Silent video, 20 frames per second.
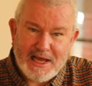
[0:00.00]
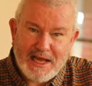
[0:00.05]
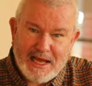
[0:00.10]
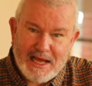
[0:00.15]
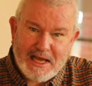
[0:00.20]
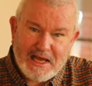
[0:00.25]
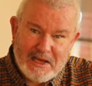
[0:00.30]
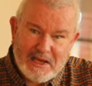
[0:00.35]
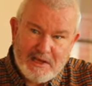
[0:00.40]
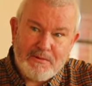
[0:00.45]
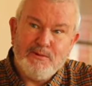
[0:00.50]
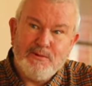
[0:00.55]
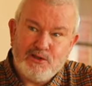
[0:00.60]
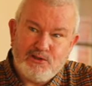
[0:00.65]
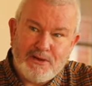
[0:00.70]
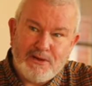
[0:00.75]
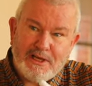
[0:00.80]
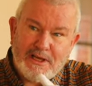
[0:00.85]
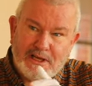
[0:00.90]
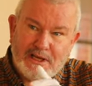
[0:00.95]

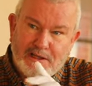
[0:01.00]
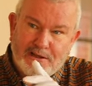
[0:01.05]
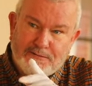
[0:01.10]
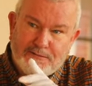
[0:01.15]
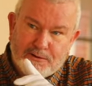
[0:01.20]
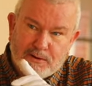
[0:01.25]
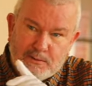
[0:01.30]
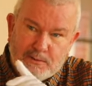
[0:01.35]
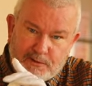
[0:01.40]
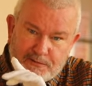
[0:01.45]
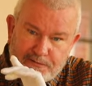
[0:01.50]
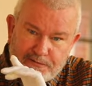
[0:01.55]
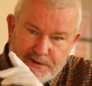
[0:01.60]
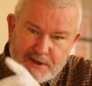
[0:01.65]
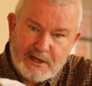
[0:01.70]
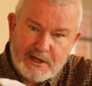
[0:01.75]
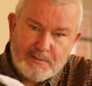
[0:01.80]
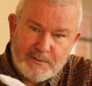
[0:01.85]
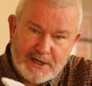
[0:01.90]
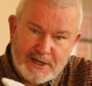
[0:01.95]
Imagery in the form of
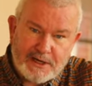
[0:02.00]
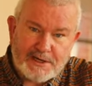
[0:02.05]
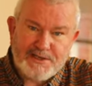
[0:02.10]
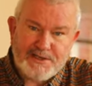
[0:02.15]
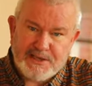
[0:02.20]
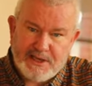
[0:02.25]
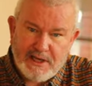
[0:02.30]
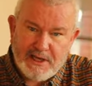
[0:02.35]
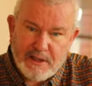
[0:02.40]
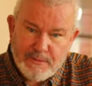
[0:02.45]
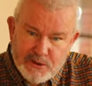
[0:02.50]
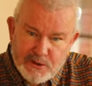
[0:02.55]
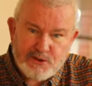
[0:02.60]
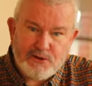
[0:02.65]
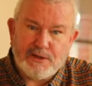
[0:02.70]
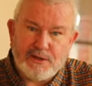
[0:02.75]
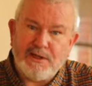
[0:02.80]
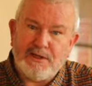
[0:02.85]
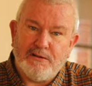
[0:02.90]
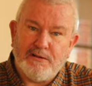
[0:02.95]
fire marks,
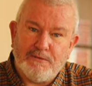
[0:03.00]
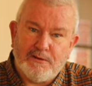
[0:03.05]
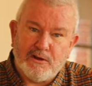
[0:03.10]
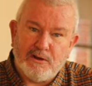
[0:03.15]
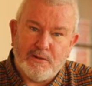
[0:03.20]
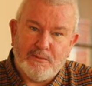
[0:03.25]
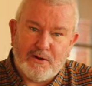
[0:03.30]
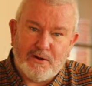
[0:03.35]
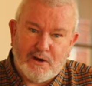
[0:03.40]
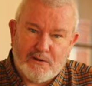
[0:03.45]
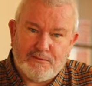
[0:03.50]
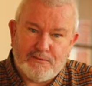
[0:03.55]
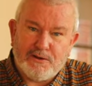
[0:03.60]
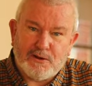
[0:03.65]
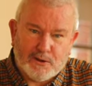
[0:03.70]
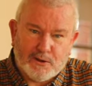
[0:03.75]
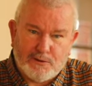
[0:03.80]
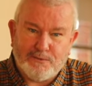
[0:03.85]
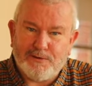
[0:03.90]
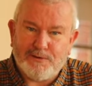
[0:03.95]
imagery in the form of
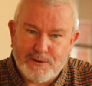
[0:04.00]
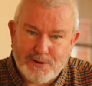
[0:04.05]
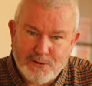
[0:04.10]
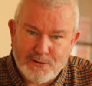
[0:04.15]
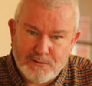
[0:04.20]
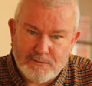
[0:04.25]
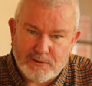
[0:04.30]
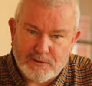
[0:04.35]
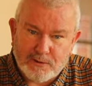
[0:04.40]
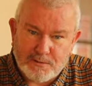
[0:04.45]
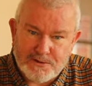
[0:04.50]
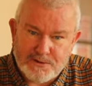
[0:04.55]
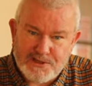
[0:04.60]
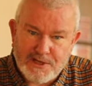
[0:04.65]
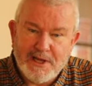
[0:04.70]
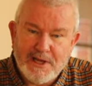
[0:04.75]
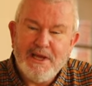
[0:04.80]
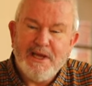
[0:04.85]
colourful uniforms,